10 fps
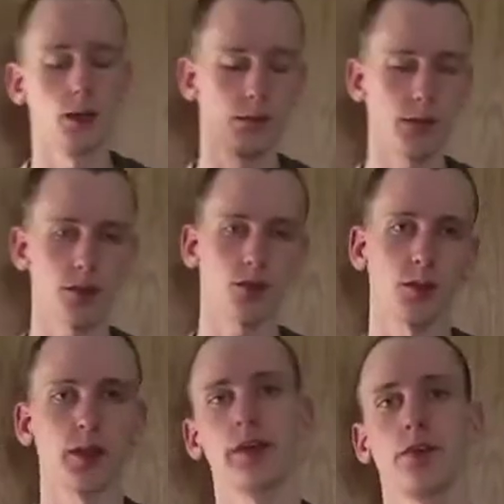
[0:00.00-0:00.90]
vest I'm
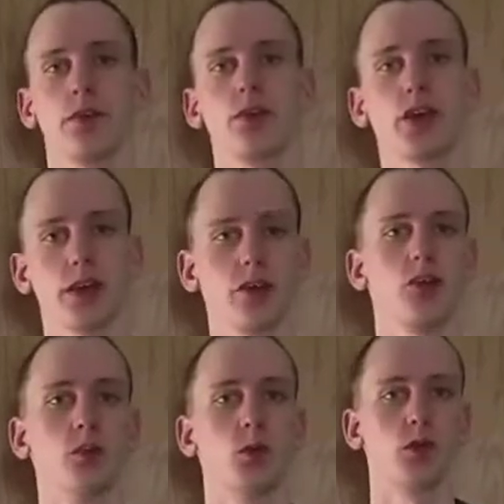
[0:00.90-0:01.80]
going to go through today. This
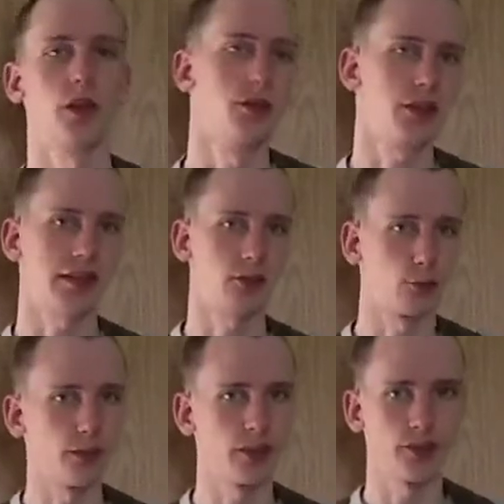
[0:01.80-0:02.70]
is more of the chest
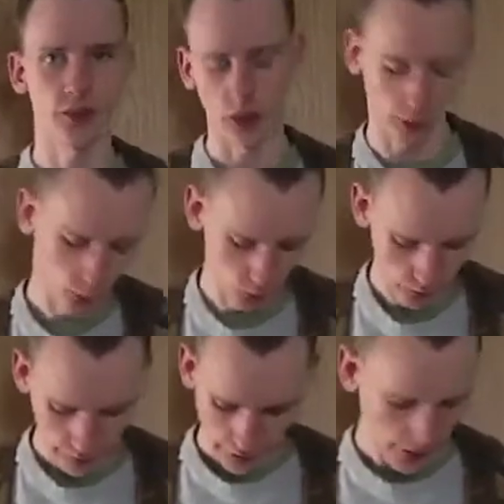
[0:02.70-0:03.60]
rig style.
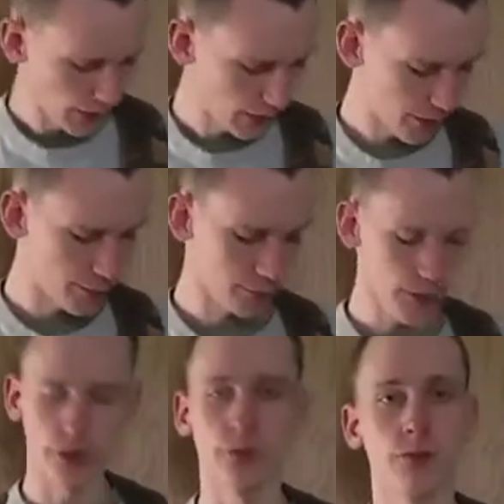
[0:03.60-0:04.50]

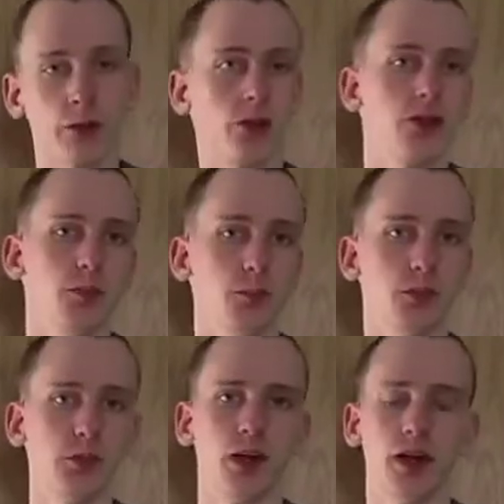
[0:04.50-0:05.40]
It's very
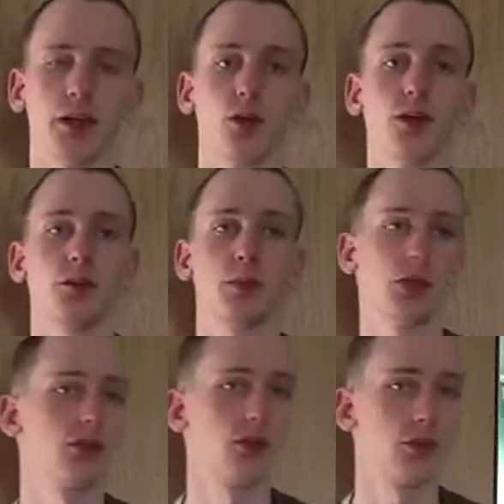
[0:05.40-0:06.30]
simple. I got this
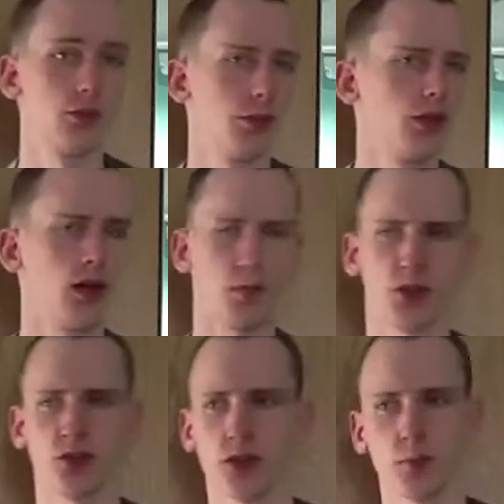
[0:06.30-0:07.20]
personally from an army
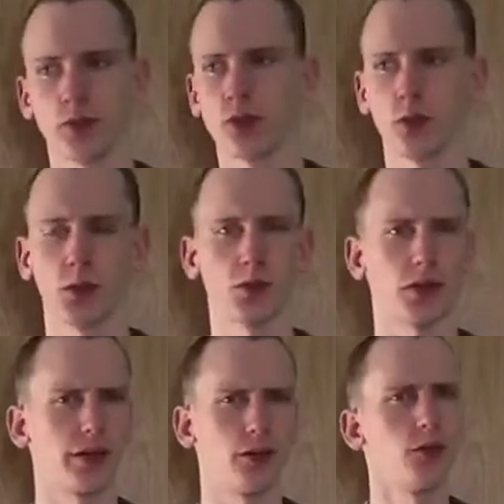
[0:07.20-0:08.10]
surplus store for, I
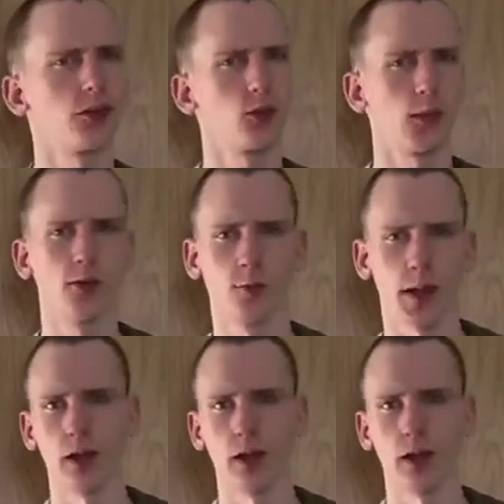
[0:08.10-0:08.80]
think it was £12.